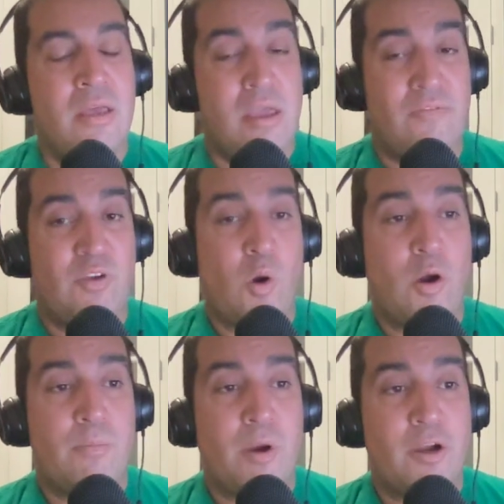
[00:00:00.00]
If
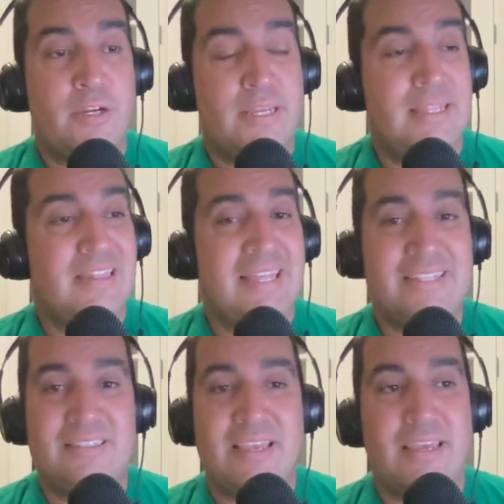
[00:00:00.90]
you're marketing in
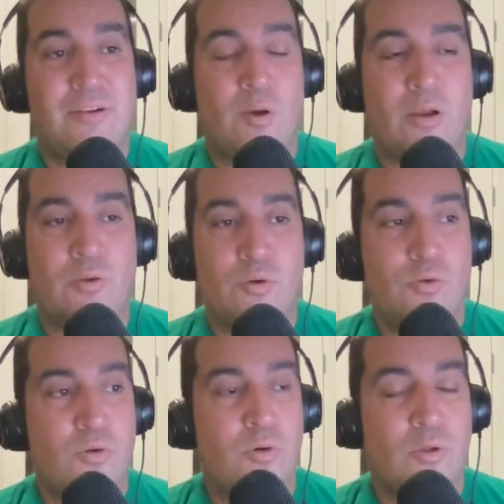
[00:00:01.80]
LinkedIn or on
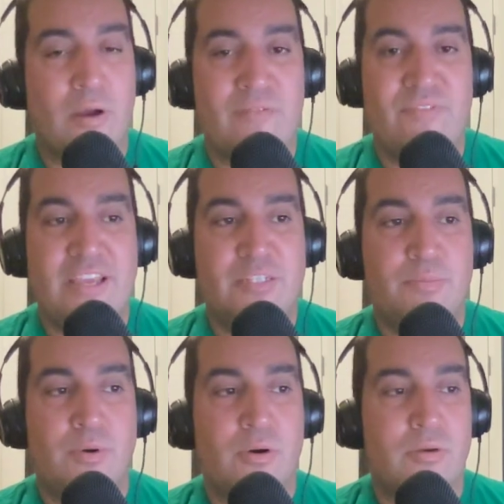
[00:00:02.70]
Google or on
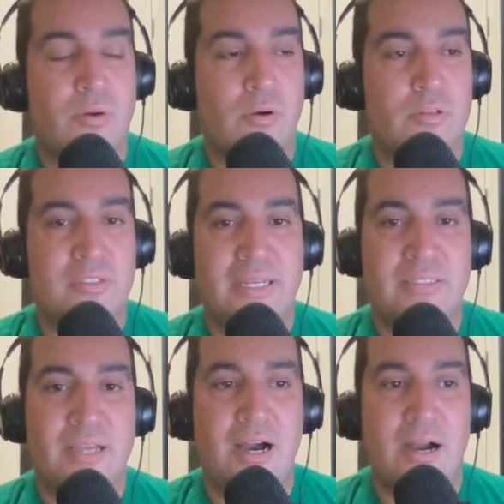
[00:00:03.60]
Facebook or
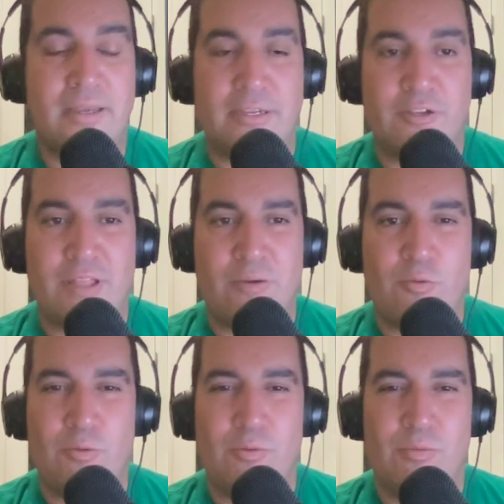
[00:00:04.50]
TikTok, and you're like,
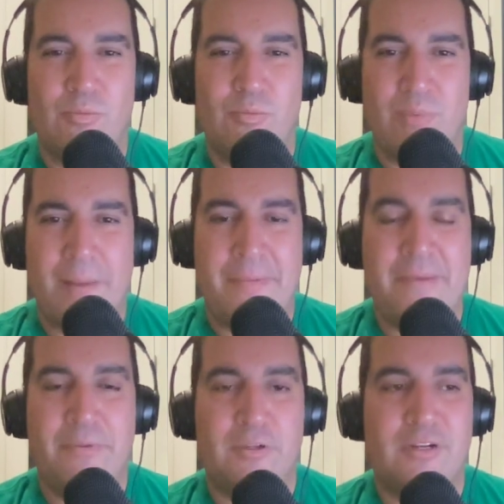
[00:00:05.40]
well, my
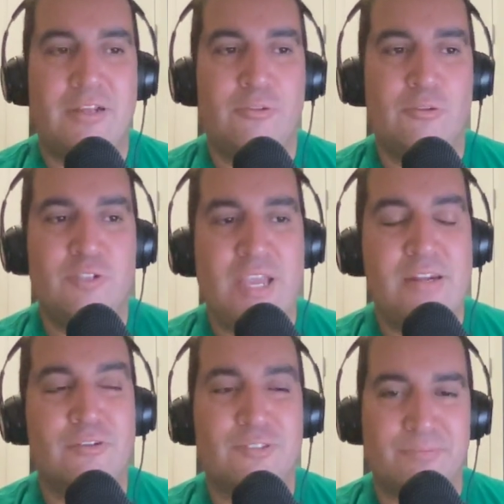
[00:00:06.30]
people aren't on those
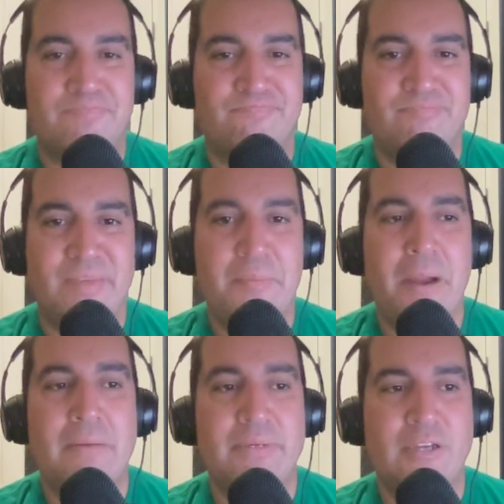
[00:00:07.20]
channels, they
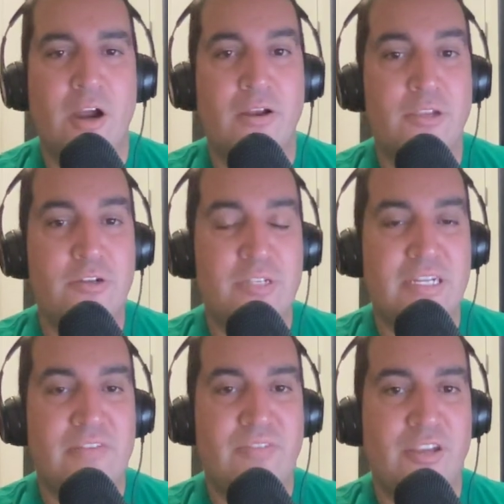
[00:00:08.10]
probably are. You just
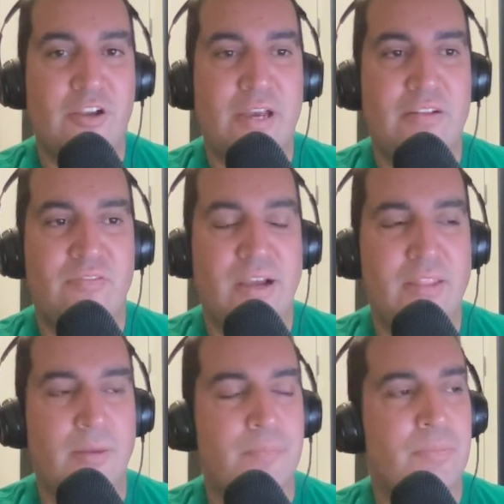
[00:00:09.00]
got to figure out how to
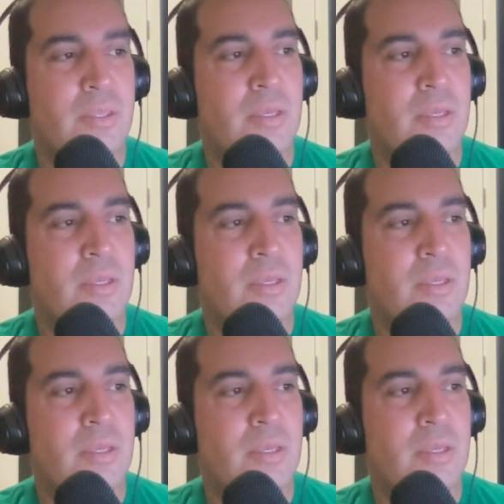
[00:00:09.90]
find them.